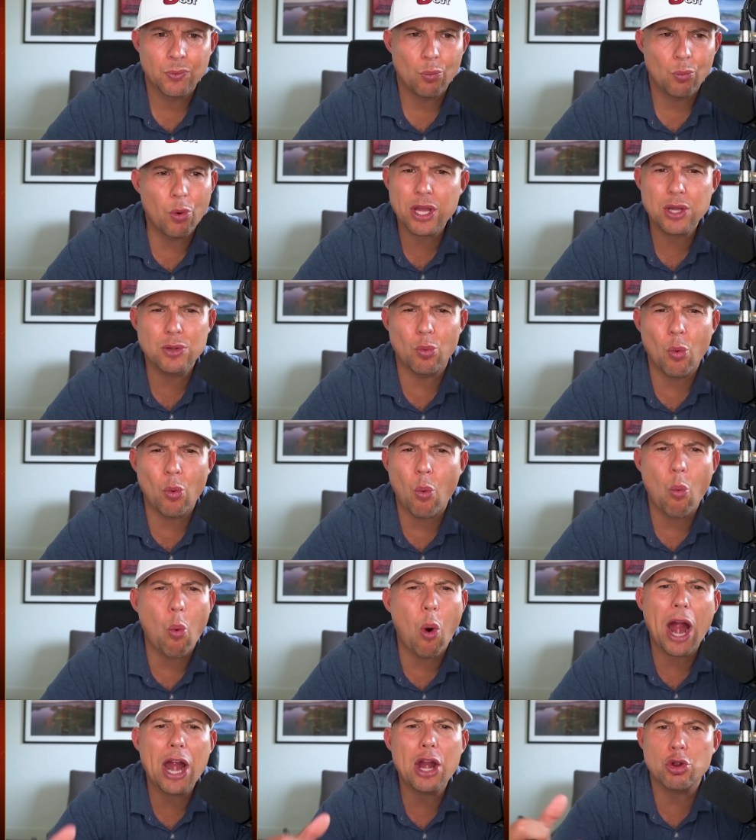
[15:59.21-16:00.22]
What do you?
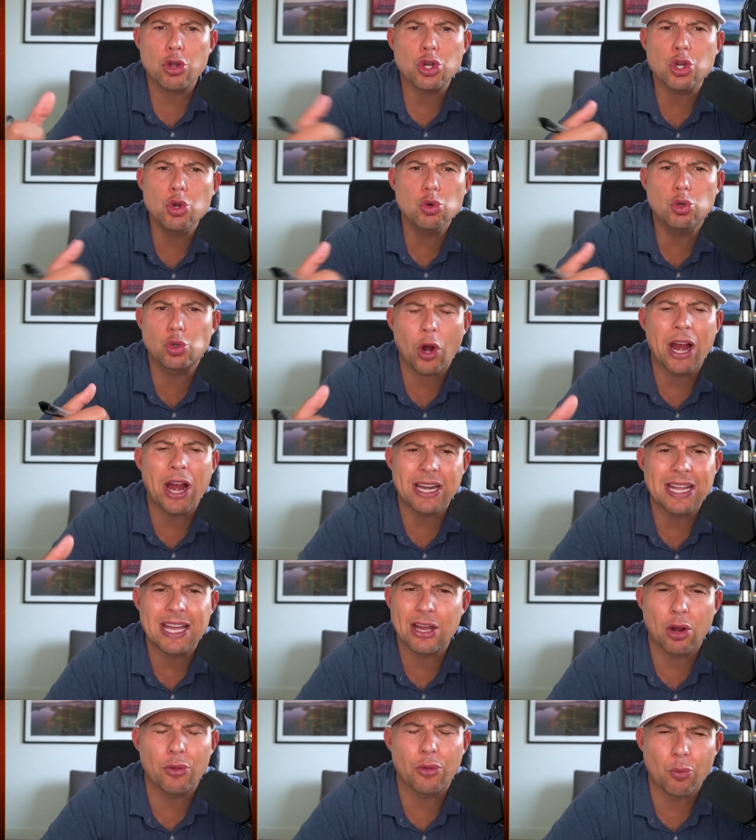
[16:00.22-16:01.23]
Why are you trying to
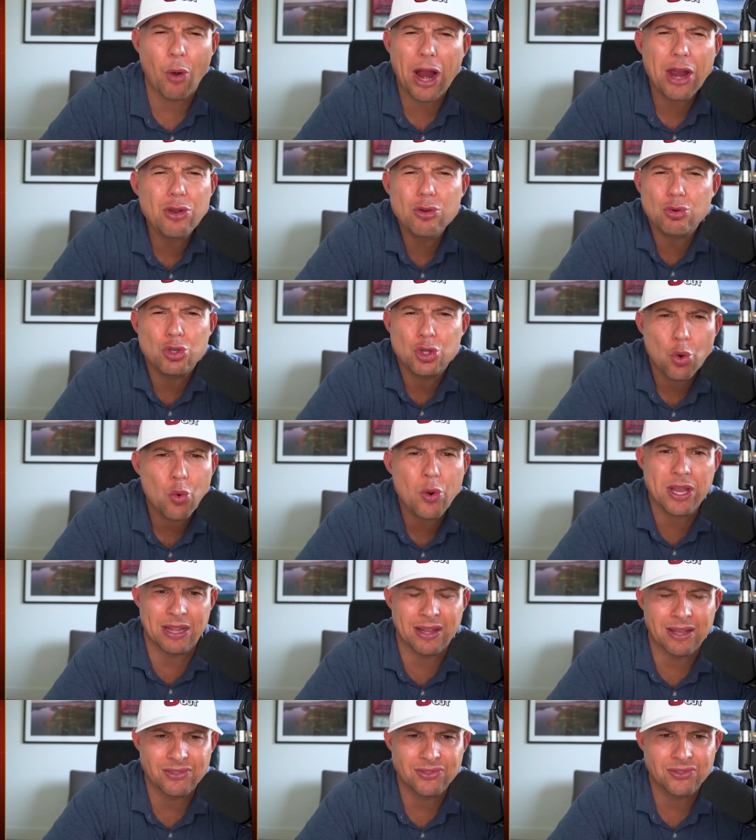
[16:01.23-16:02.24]
get all that? Why are you
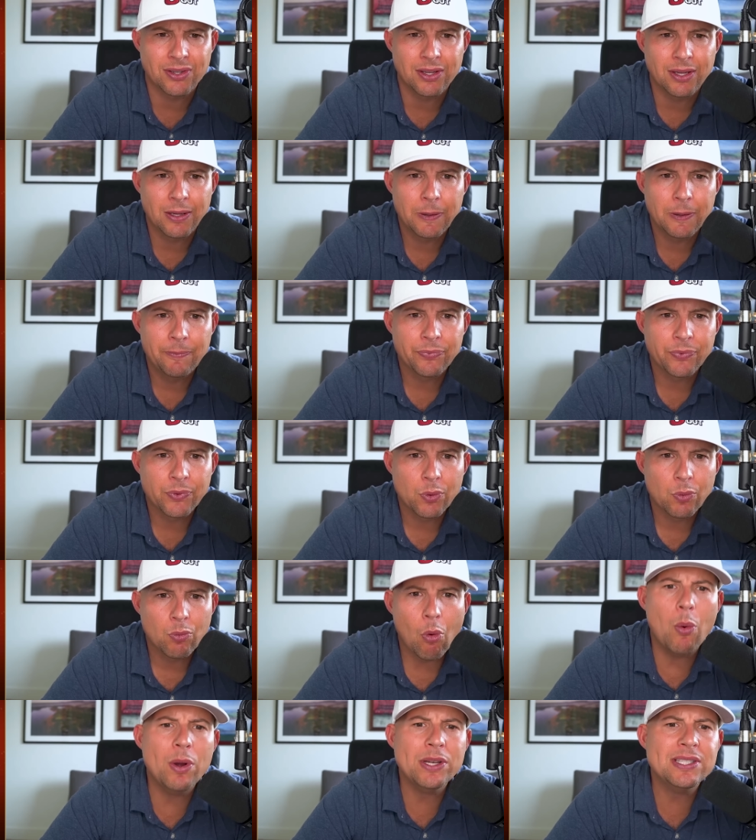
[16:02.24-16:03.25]
doing this?
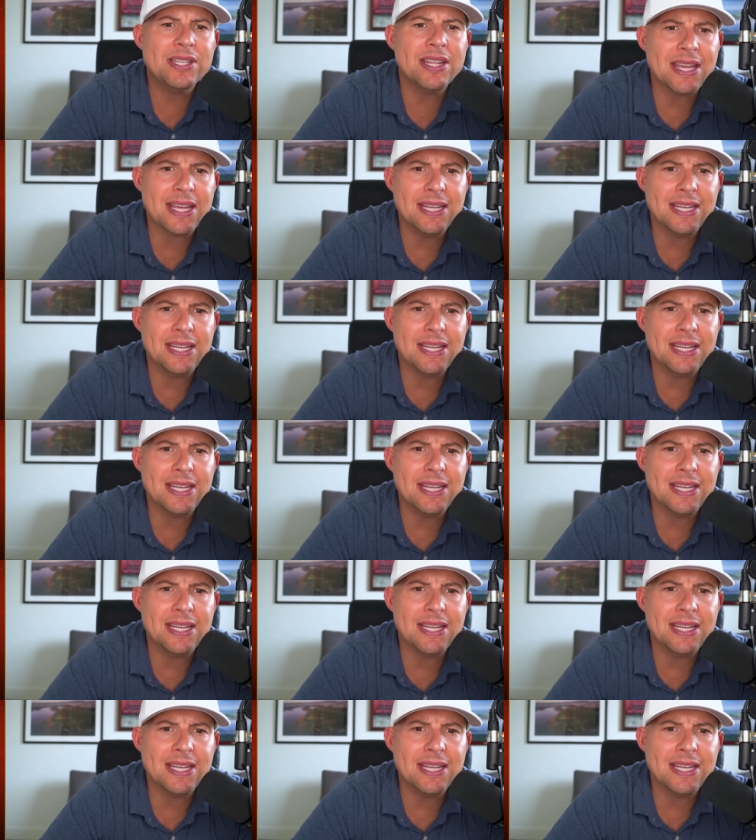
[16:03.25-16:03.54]
Well, what's the